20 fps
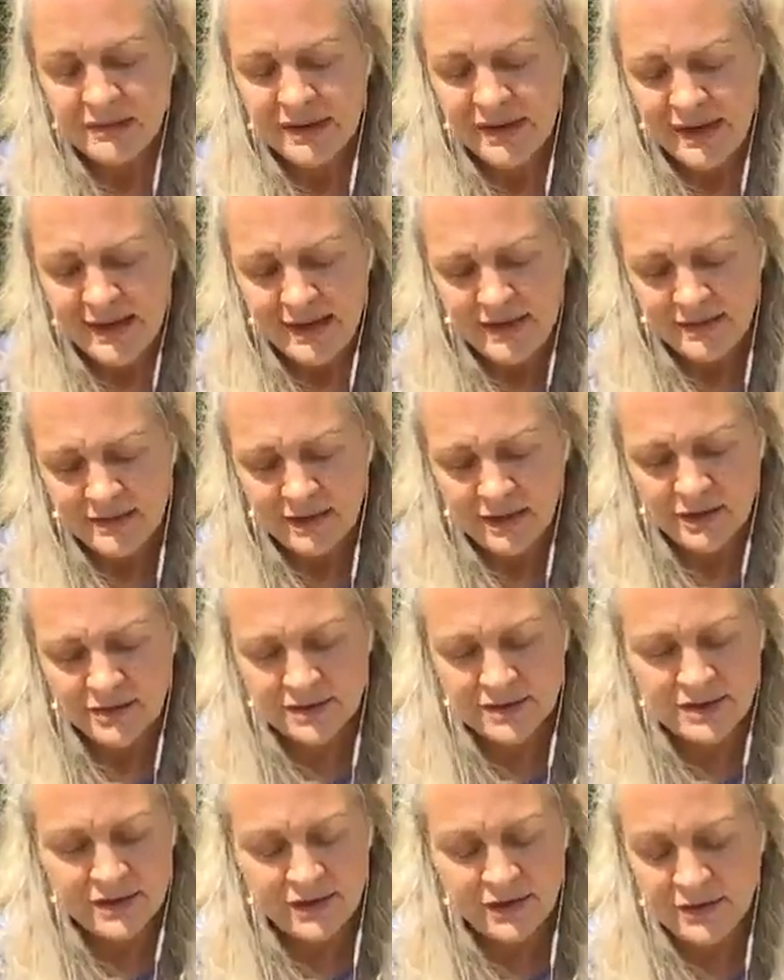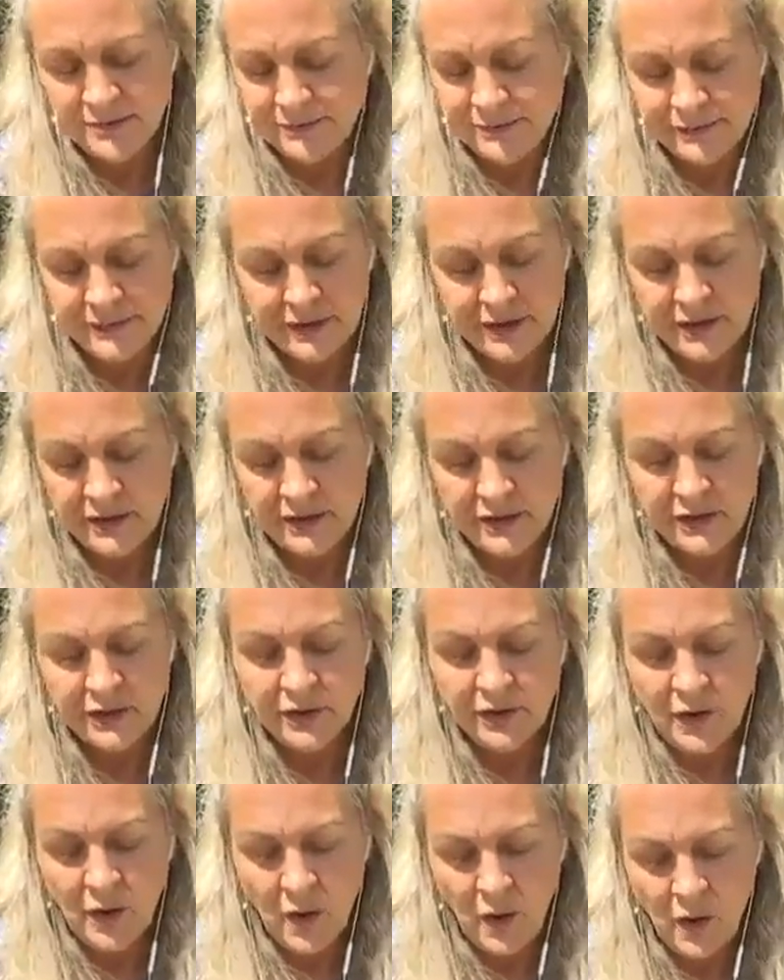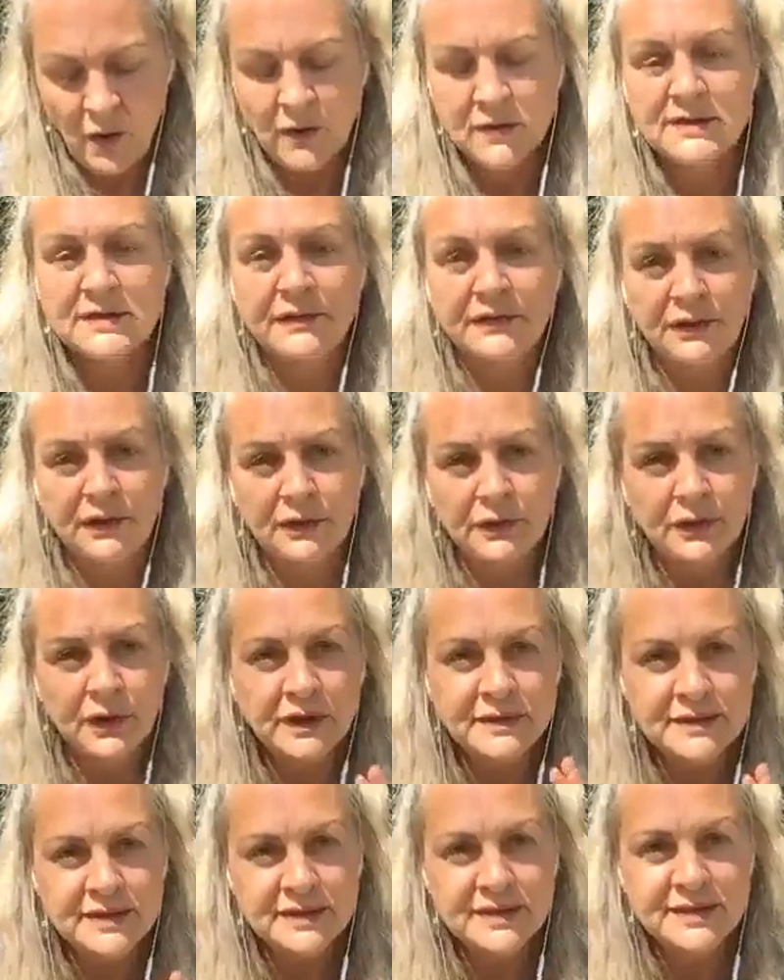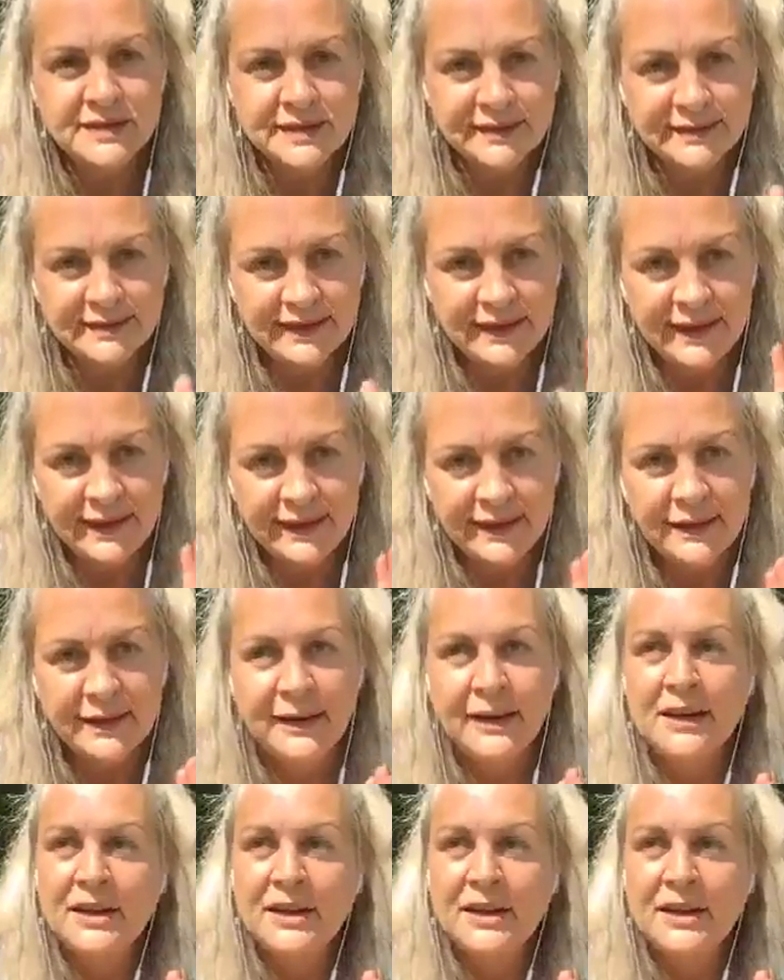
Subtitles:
and long term, you know, your goals, if you consistently